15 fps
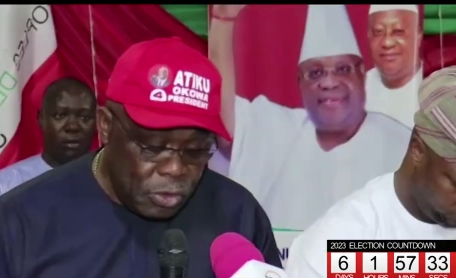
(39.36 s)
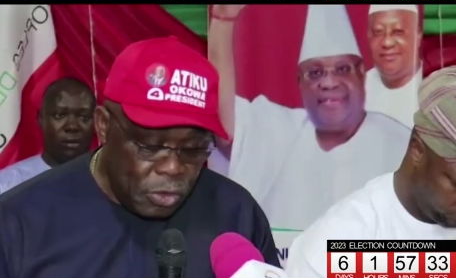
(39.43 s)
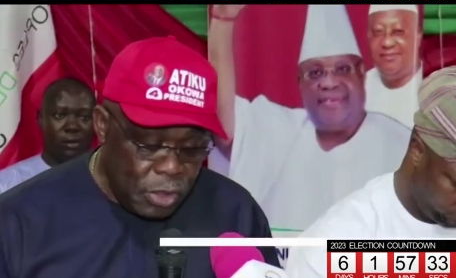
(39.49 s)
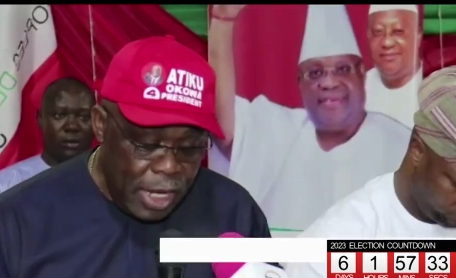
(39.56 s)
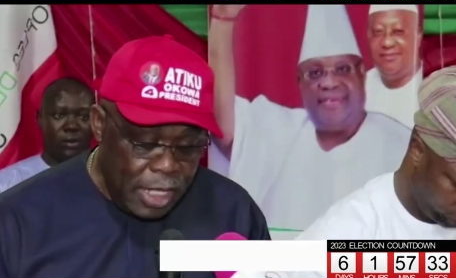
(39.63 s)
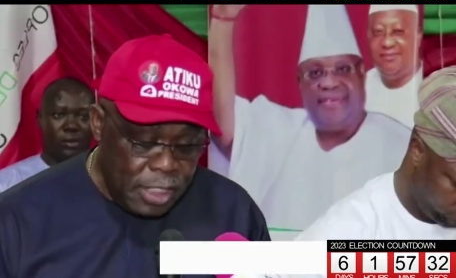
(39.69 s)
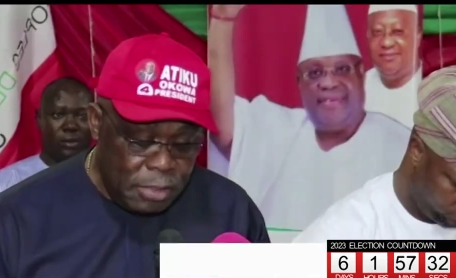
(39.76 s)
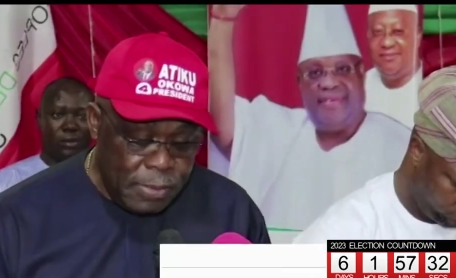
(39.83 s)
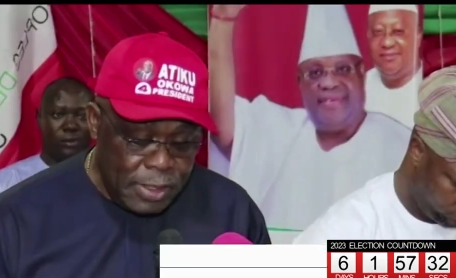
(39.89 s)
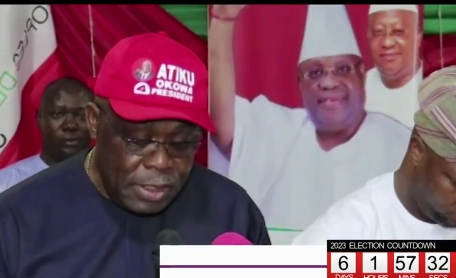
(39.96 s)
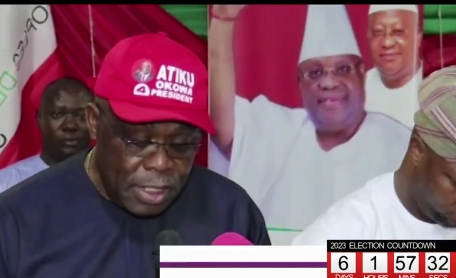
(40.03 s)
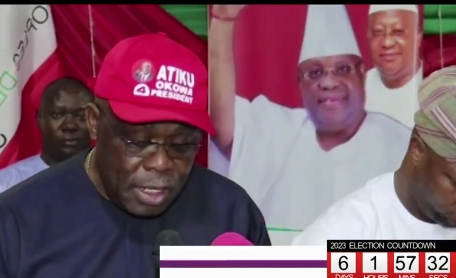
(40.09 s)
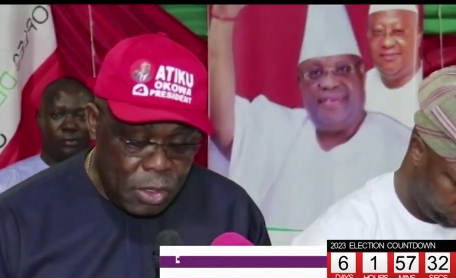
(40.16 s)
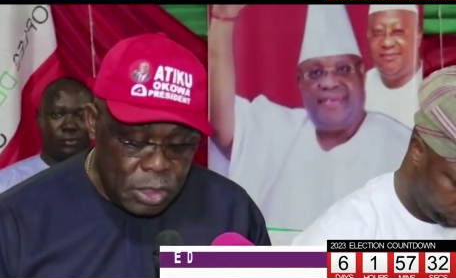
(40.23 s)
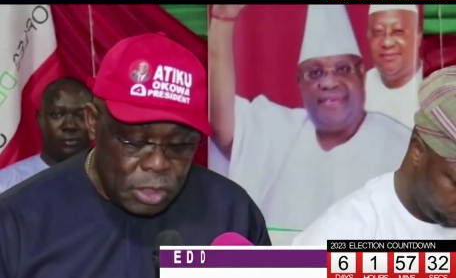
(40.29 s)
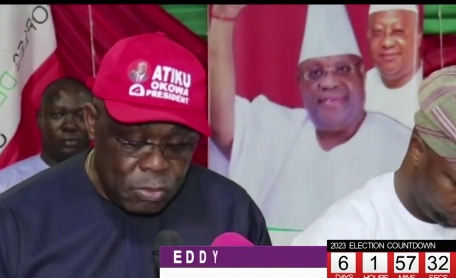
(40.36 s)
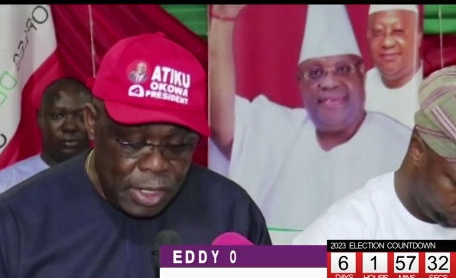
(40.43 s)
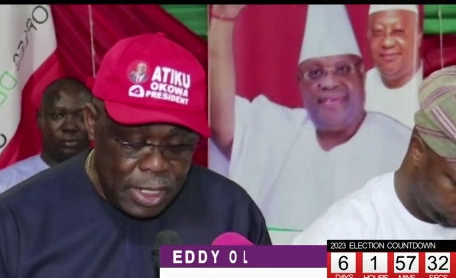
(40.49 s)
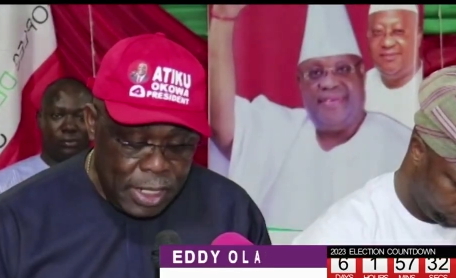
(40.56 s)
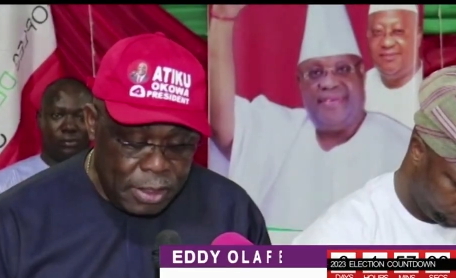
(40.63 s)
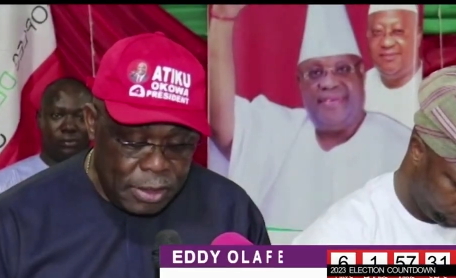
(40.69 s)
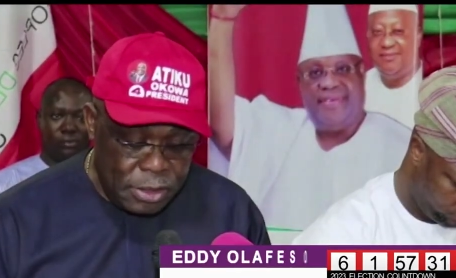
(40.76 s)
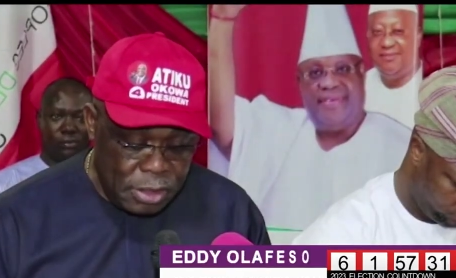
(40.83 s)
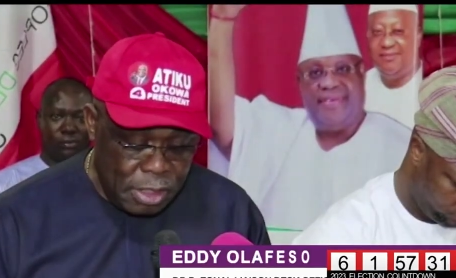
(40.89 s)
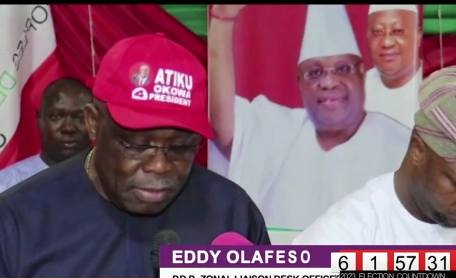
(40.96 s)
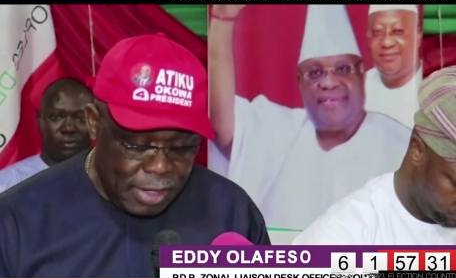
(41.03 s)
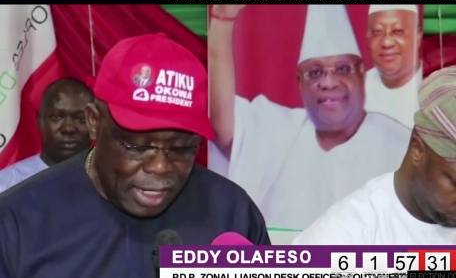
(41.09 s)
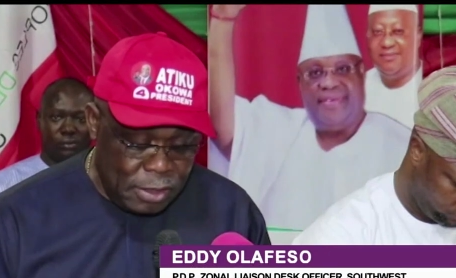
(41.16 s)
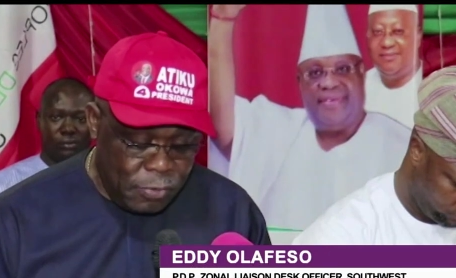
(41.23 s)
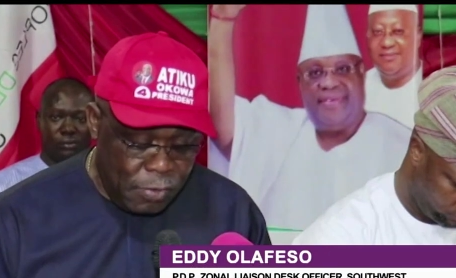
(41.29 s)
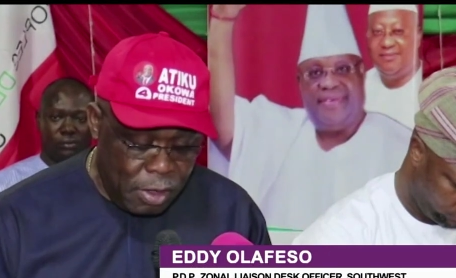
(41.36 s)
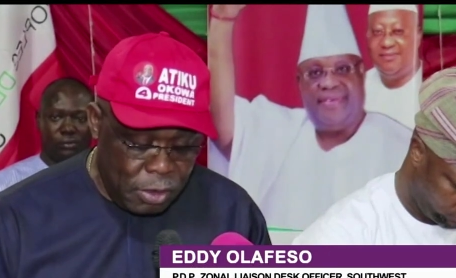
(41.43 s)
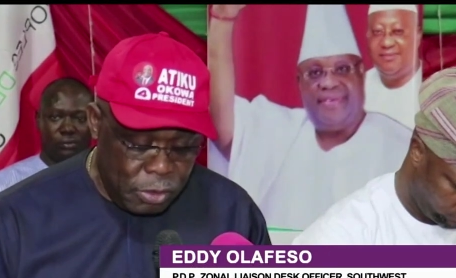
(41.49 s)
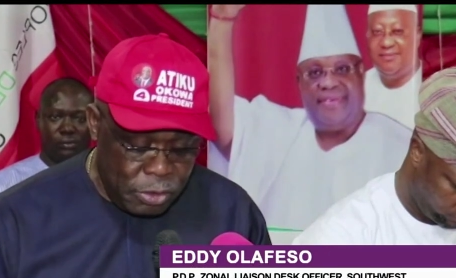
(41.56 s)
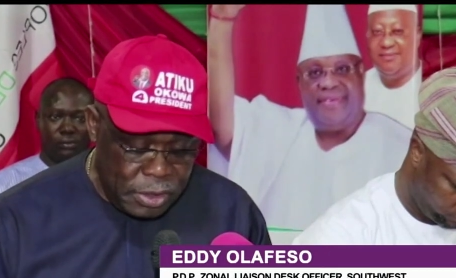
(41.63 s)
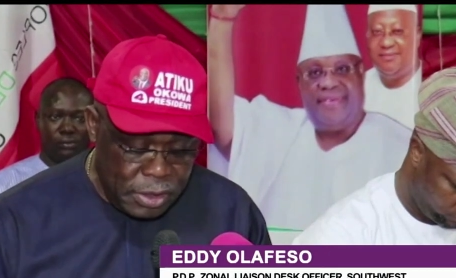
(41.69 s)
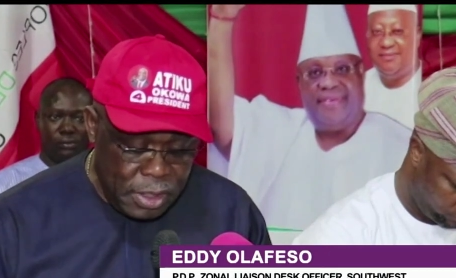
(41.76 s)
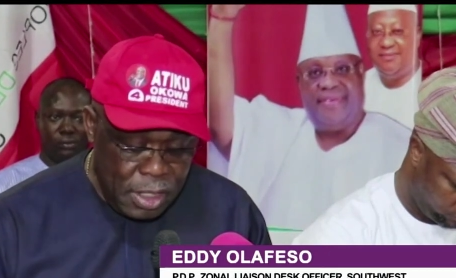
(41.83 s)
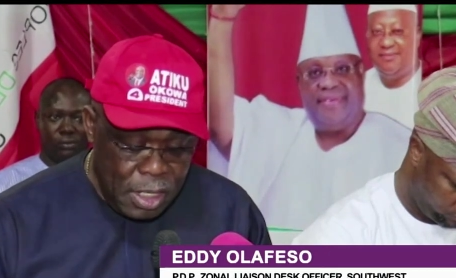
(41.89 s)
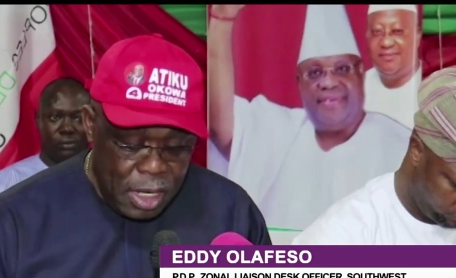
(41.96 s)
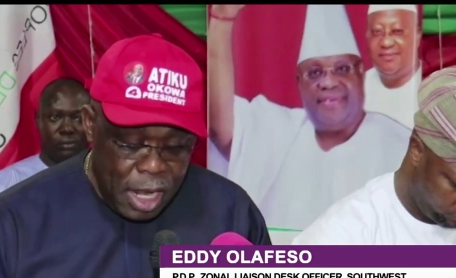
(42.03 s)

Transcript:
Speaker 1: Today's meeting consequently resolved as follows.